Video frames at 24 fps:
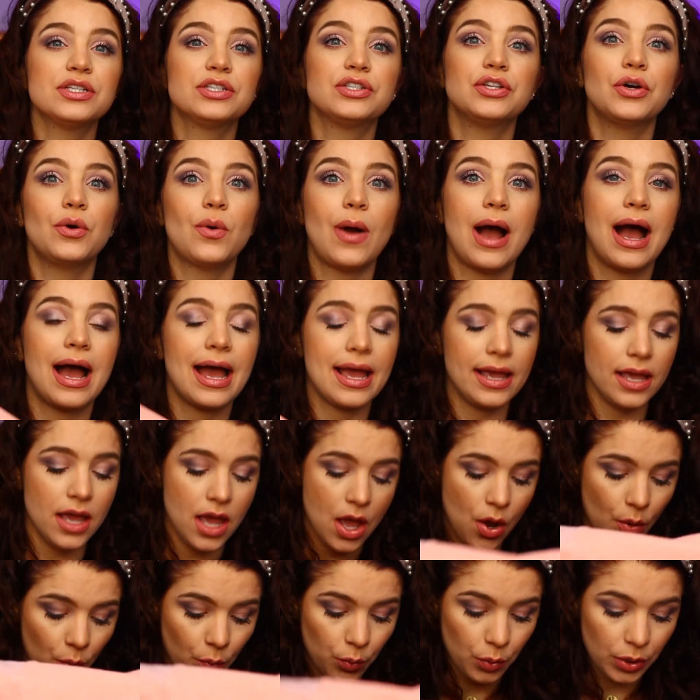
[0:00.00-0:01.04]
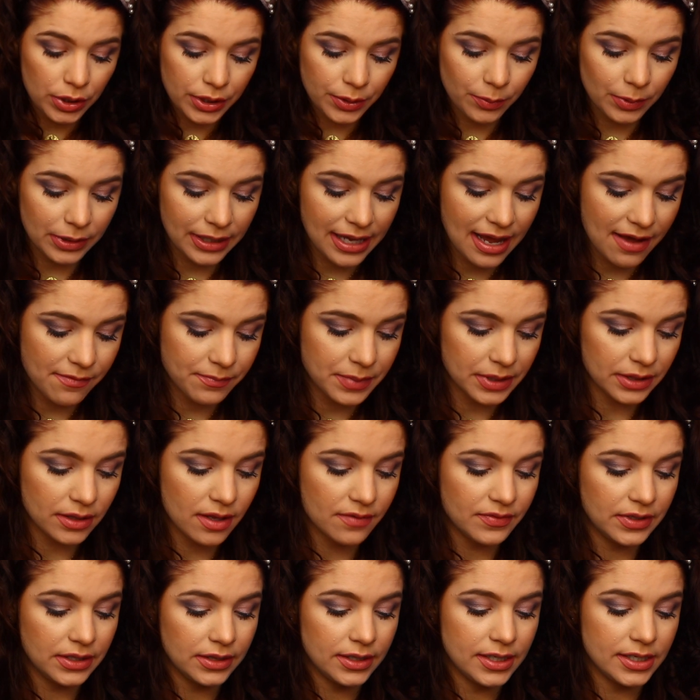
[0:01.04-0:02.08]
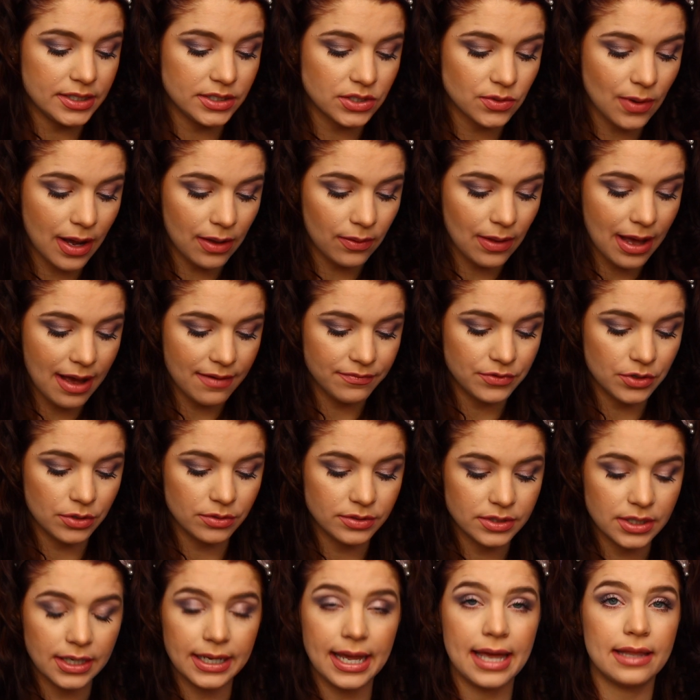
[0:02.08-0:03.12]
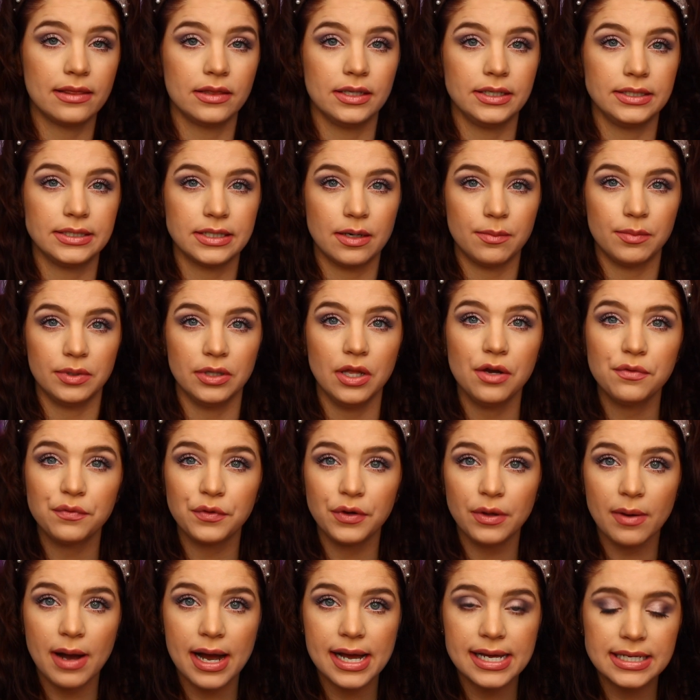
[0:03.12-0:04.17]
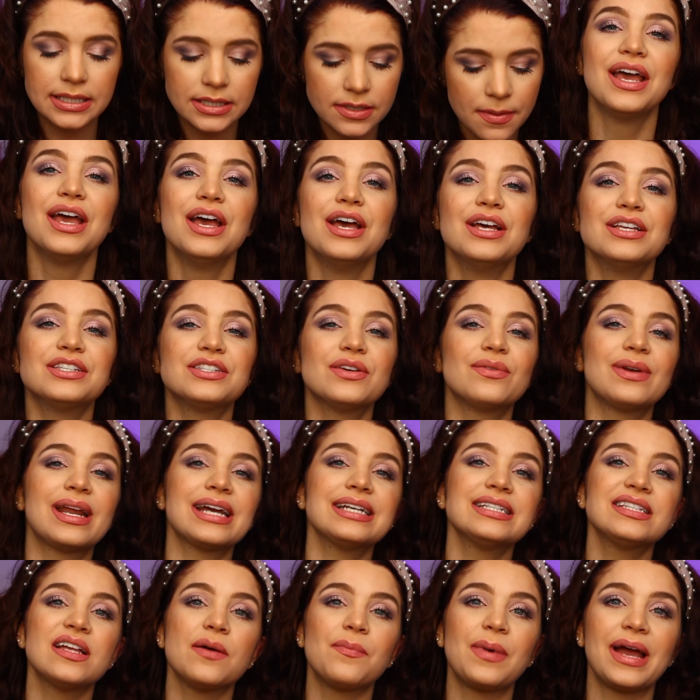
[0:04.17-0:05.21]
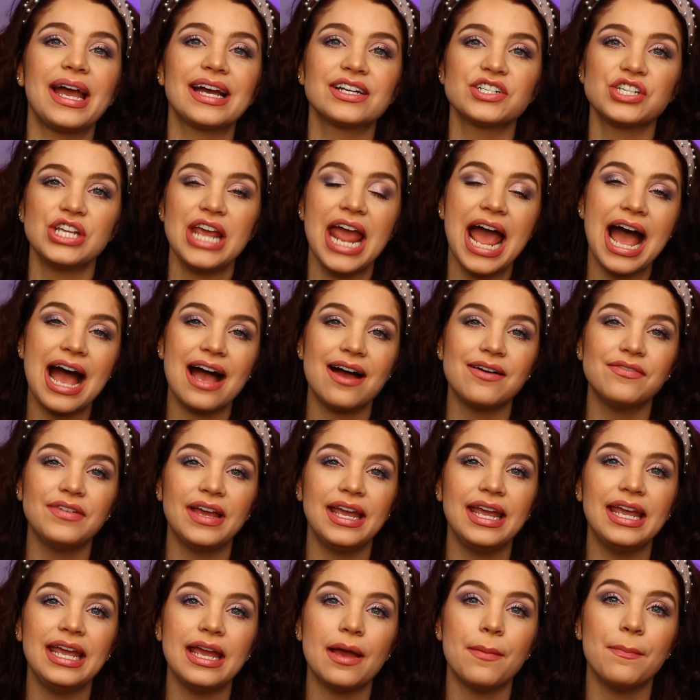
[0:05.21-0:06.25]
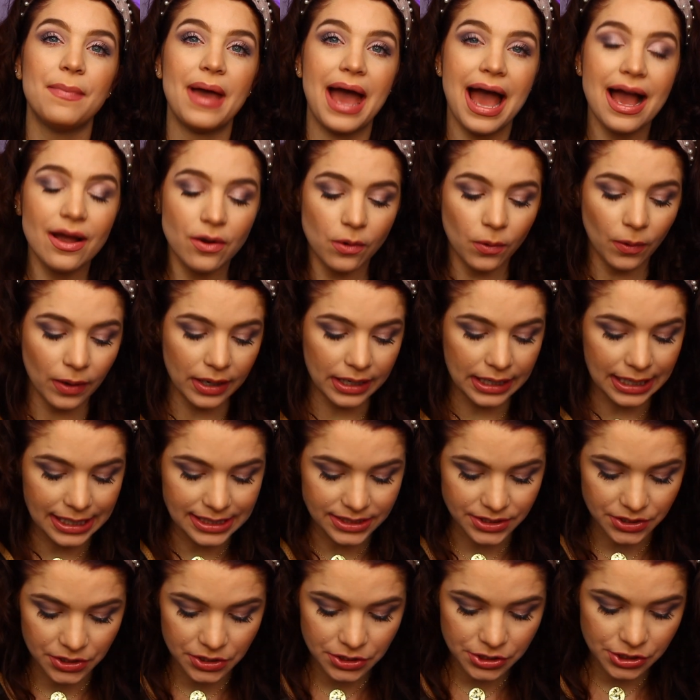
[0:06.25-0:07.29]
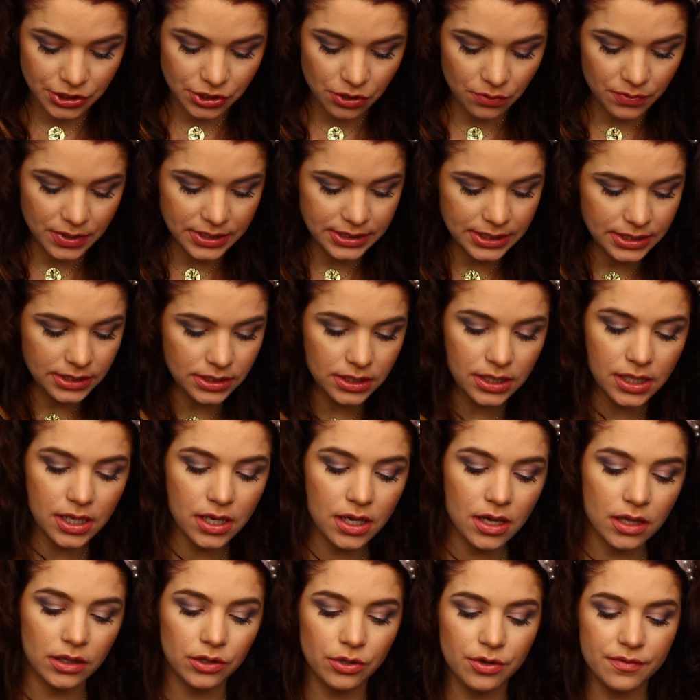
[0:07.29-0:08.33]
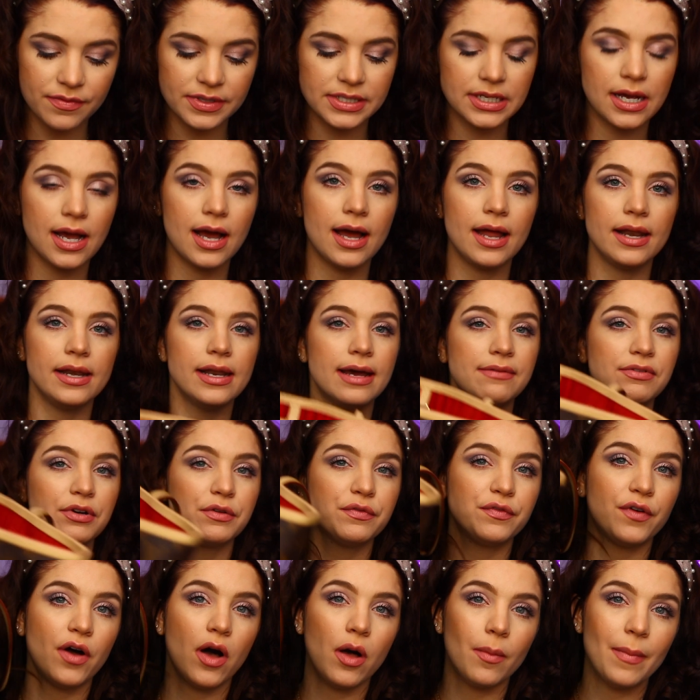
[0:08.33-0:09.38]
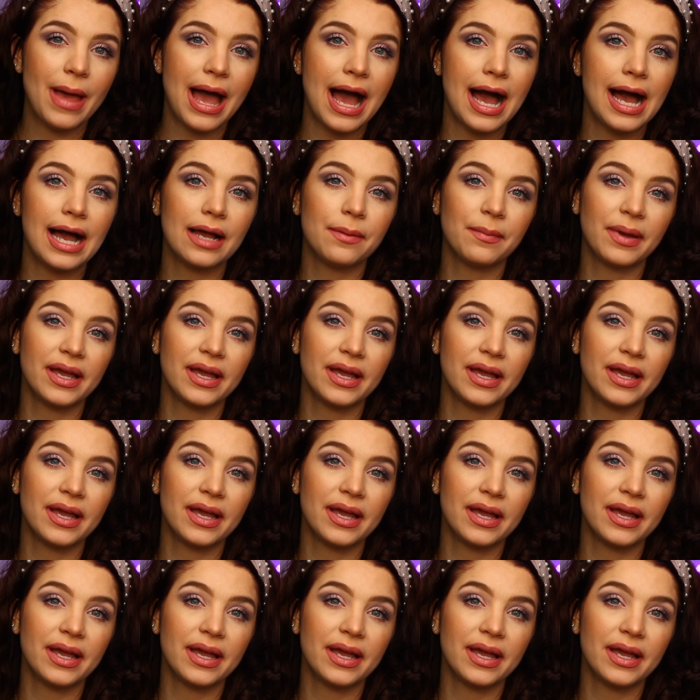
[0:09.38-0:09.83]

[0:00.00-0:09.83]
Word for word: So I really, really have been loving these. So I'll have those again linked down below for you guys. So next up, I actually have a bag organizer. So this is the Louis Vuitton Neverfull bag.